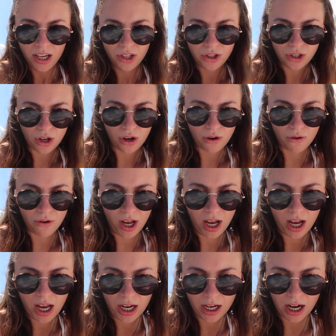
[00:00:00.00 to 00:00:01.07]
So
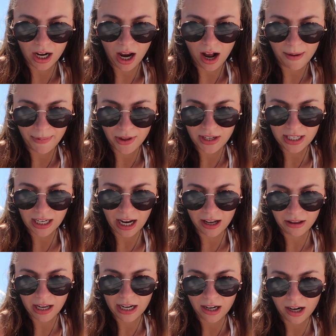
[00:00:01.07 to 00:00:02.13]
gotta hop on the
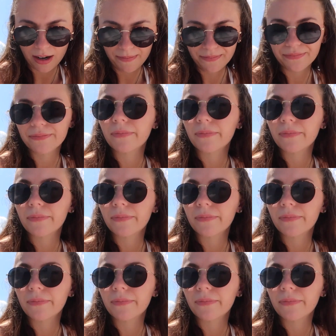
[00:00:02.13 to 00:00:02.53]
Skyliner,